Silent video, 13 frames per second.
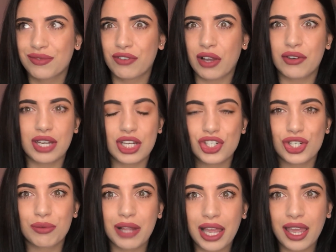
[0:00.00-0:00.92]
foundation
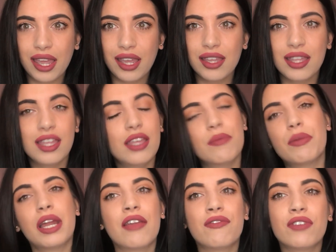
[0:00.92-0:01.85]
applying, but I